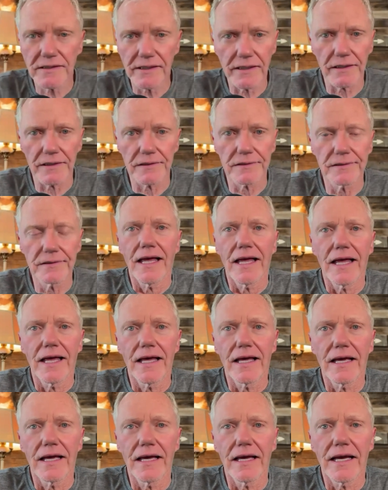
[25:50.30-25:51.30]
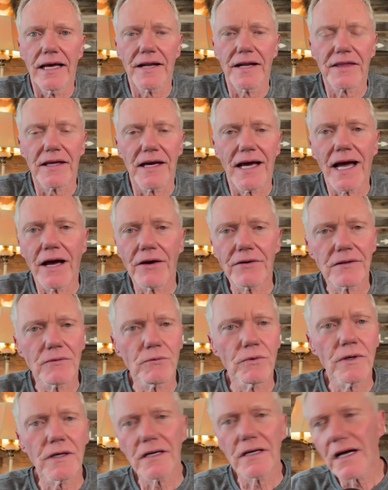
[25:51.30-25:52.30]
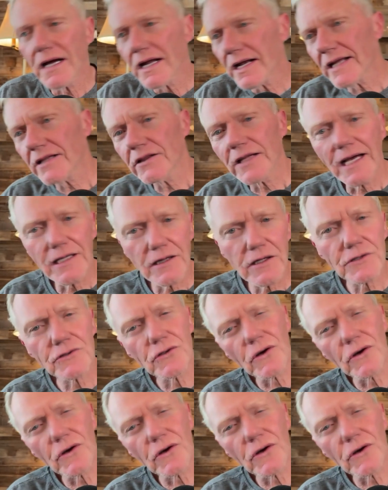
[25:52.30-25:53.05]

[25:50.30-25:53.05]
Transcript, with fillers: there. And I thought, how did, what? And I, I looked,